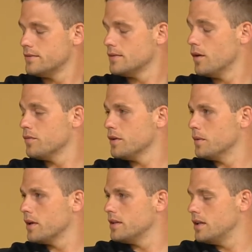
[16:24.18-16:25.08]
hopefully
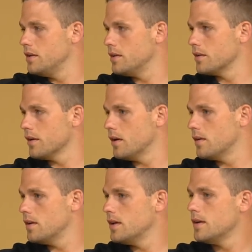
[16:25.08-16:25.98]
will continue to grow.
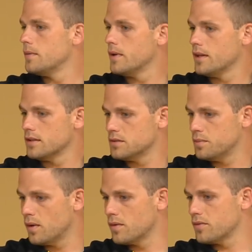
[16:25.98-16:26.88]
I think it's
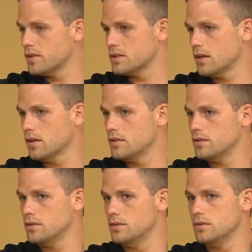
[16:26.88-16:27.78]
important for us all
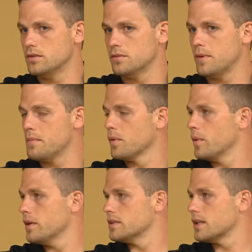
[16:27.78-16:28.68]
to to remember
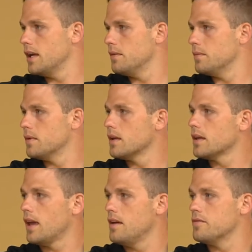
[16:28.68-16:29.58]
where this game
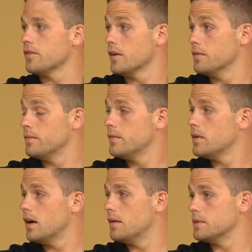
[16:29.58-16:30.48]
came from,
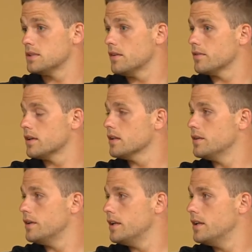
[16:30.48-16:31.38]
um, myself
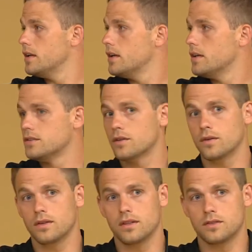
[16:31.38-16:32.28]
included.
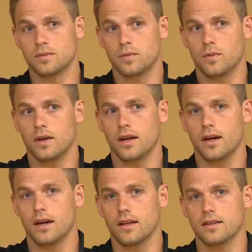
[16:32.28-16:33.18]
So it's.
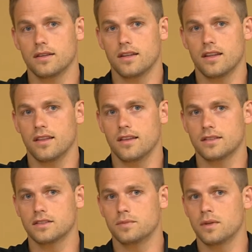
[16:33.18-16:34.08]
Uh,
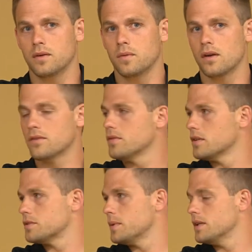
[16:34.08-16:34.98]
this has been a wonderful
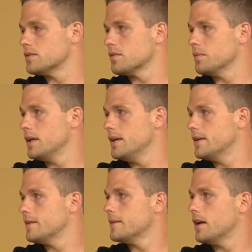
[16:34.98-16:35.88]
experience for me
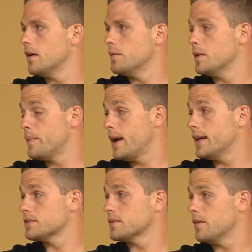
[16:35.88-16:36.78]
um, in the
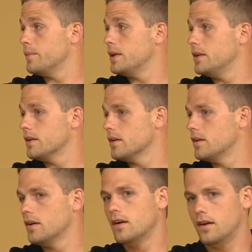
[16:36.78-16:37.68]
past, when I've been here,
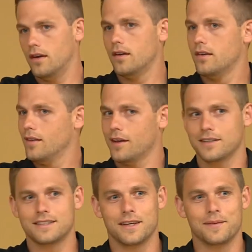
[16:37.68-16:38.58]
like I
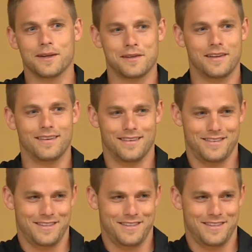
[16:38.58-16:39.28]
said, when I didn't